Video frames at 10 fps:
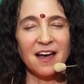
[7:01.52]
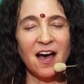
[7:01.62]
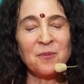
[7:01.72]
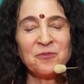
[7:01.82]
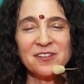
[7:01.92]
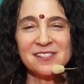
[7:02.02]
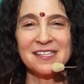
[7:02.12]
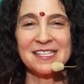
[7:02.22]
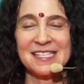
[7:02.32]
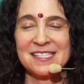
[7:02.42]

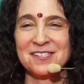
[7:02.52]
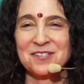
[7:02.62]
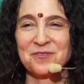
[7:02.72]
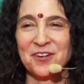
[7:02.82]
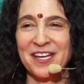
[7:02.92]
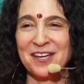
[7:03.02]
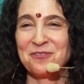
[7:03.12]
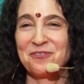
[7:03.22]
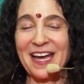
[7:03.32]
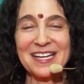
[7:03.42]
obviously this isn't a very
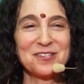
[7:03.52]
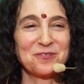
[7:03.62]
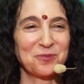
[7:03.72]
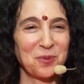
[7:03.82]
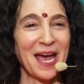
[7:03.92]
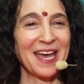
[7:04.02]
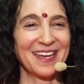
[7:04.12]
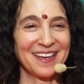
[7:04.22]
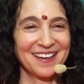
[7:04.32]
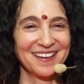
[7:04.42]
effective
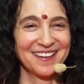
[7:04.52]
way